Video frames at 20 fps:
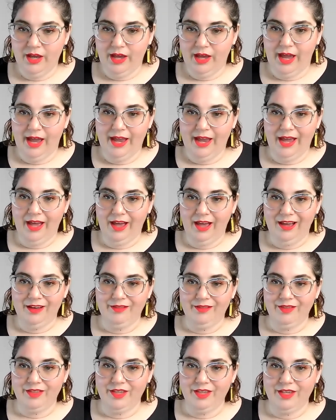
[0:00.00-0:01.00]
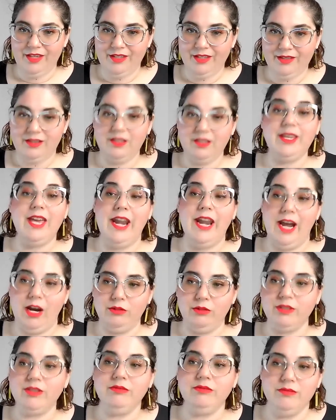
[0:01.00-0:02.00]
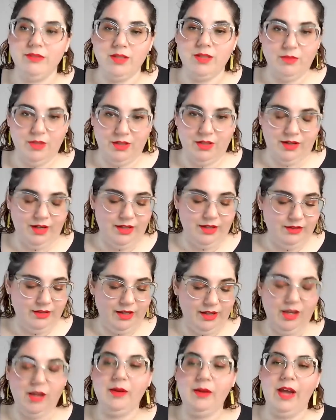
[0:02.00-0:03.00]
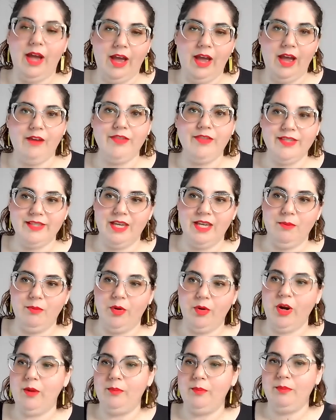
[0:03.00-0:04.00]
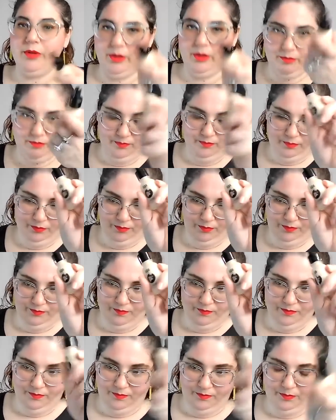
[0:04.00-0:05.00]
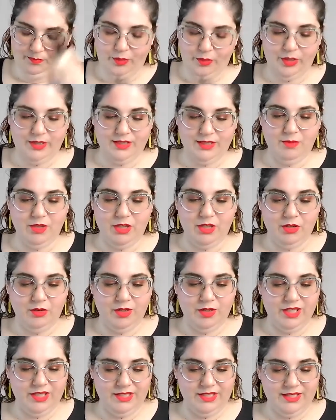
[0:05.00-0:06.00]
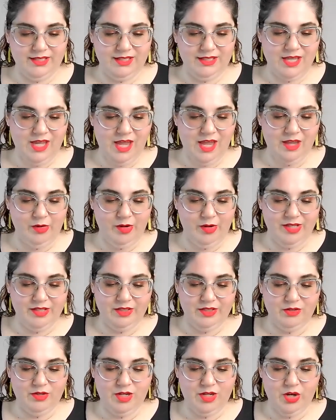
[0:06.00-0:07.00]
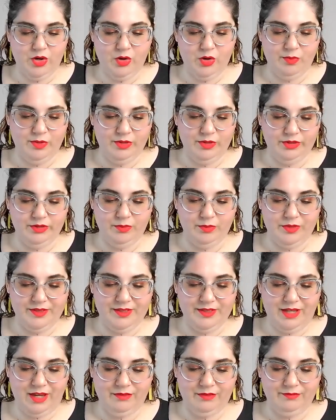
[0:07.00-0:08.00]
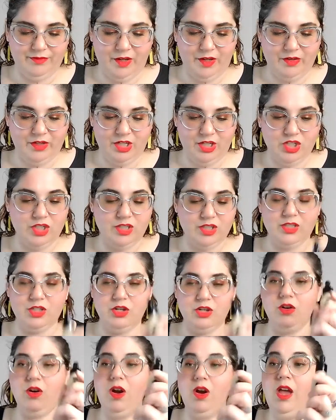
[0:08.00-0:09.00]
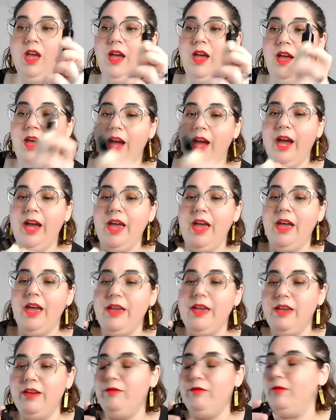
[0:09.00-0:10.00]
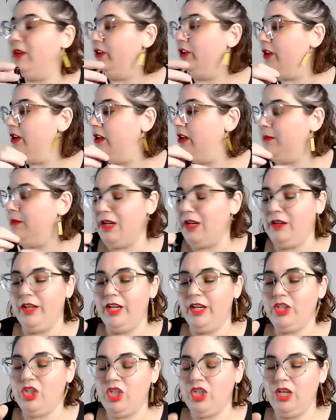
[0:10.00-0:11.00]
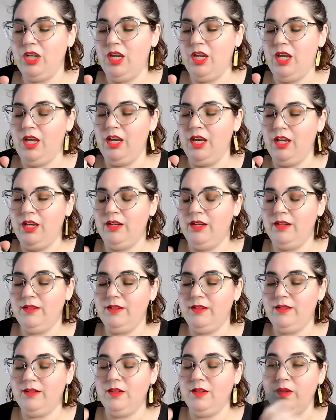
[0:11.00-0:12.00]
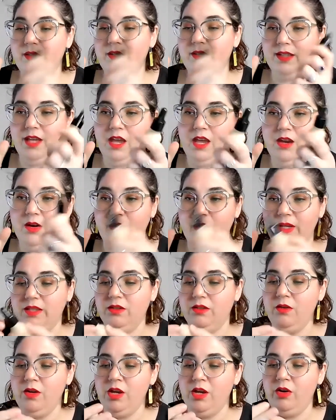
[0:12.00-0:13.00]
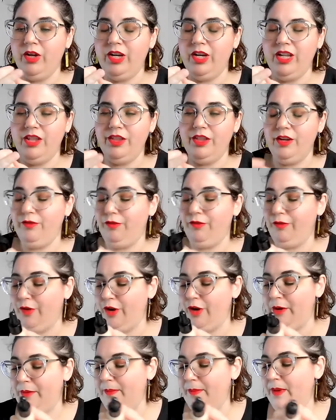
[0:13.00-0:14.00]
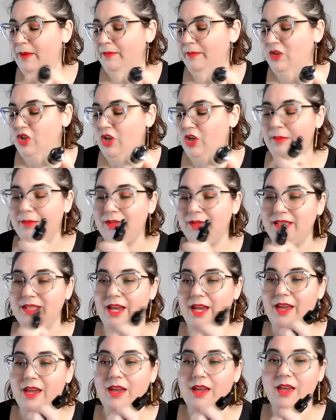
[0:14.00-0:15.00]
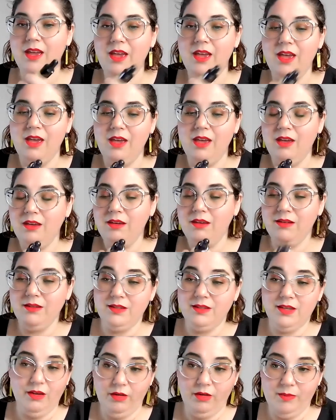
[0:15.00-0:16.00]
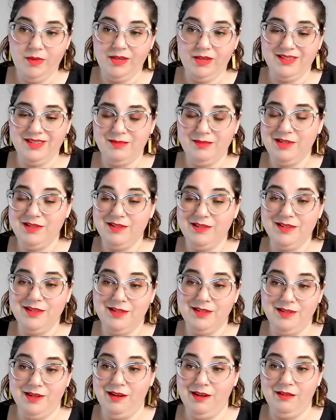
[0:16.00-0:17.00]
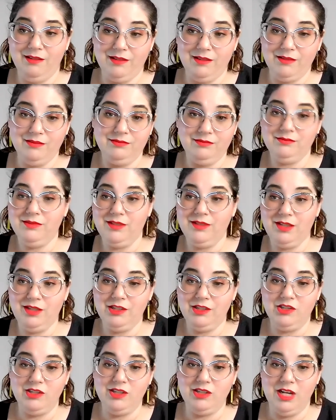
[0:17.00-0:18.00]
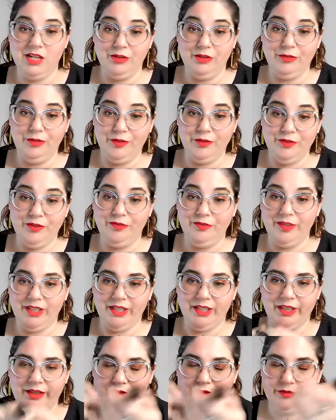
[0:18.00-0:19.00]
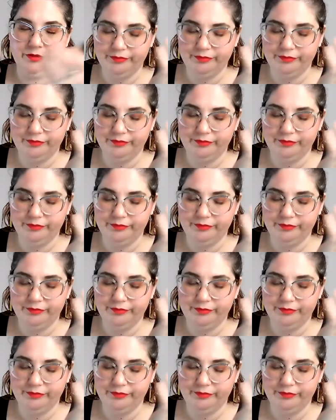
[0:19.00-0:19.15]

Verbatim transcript: I have this get out something I like. I, I have the same prompt, but I'm putting something new in. This is the AOA Studio Buildable Satin Foundation. So I have been looking at my collection. And so this AOA Studio, anything from Shop Miss A is hit or miss. I mean, it's a dollar each, a dollar 55.